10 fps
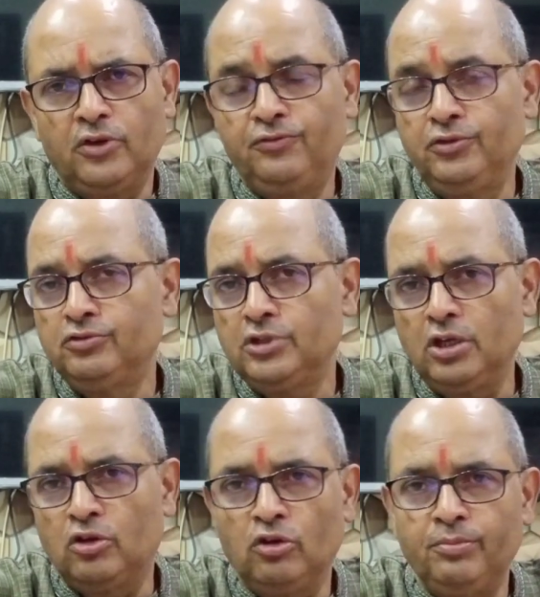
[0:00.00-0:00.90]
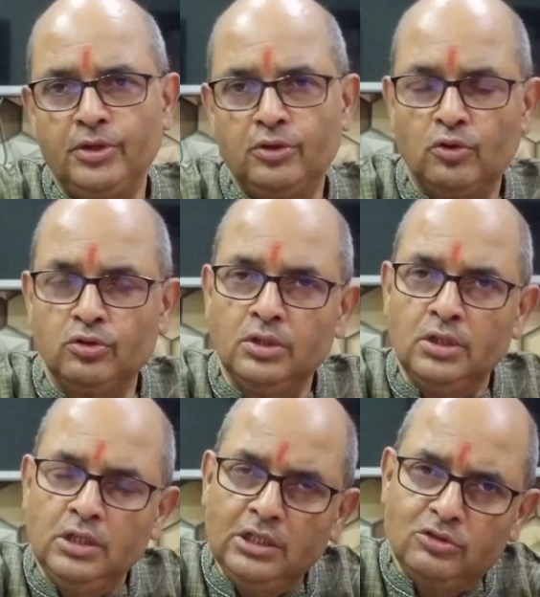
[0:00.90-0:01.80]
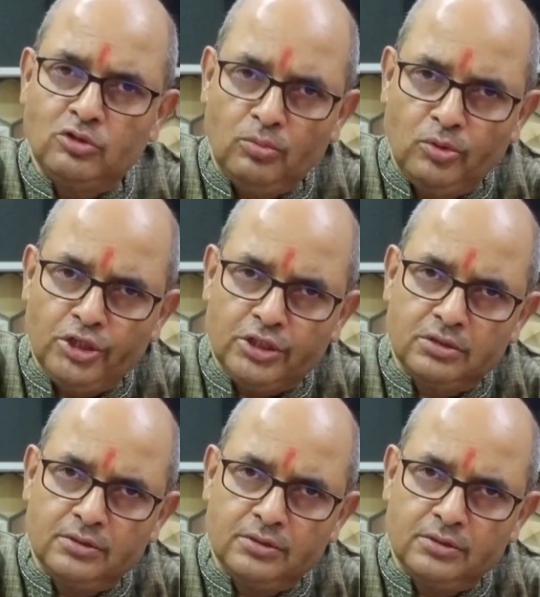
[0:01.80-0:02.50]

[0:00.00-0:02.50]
future economic growth is robotics,